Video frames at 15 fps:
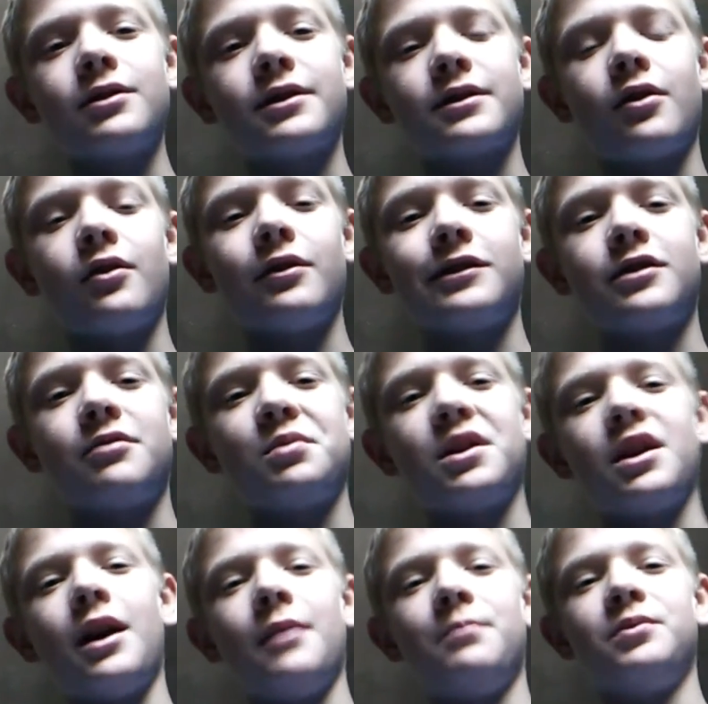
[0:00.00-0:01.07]
was going to
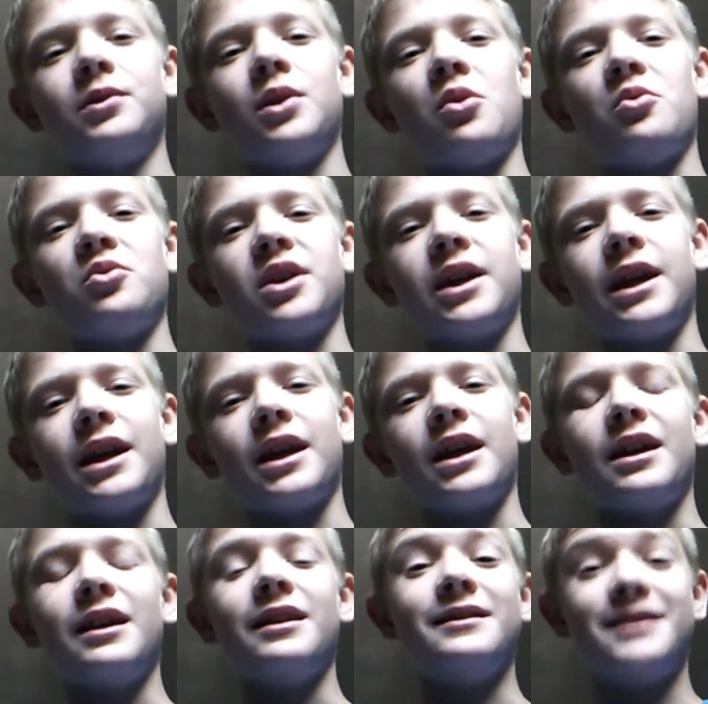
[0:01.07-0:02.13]
be uploading
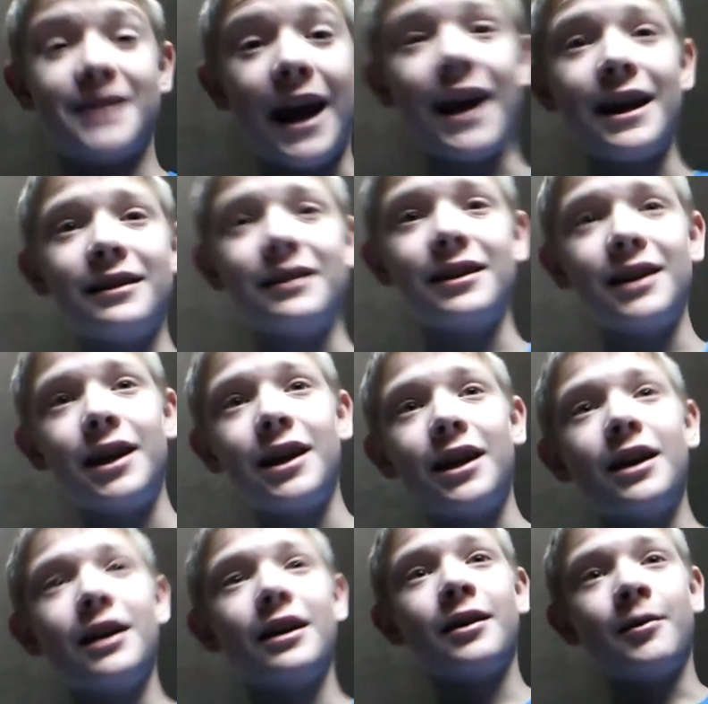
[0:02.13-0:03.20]

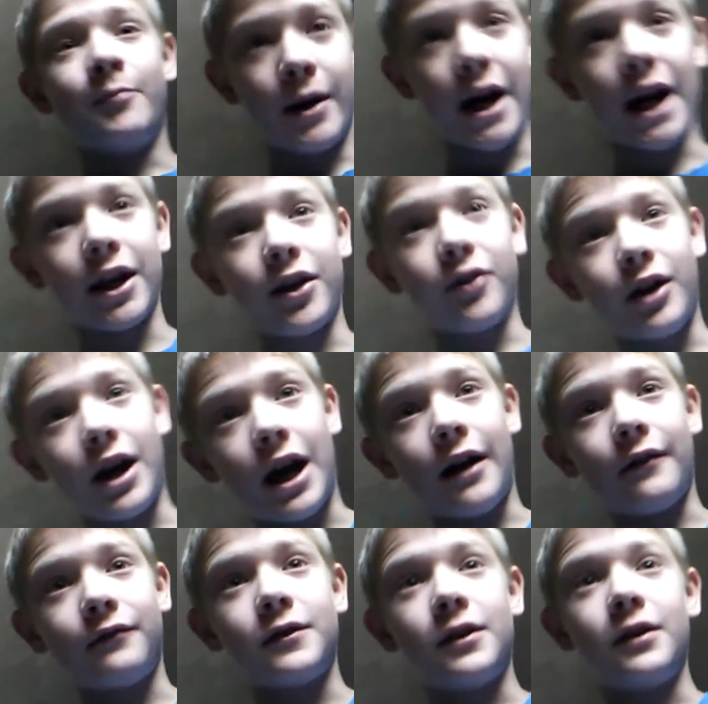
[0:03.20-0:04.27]
daily
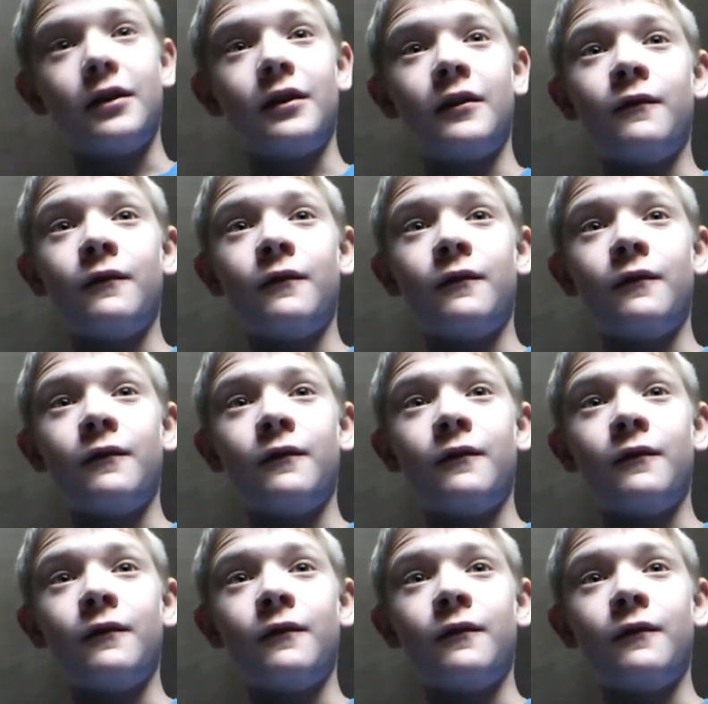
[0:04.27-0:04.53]
Minecraft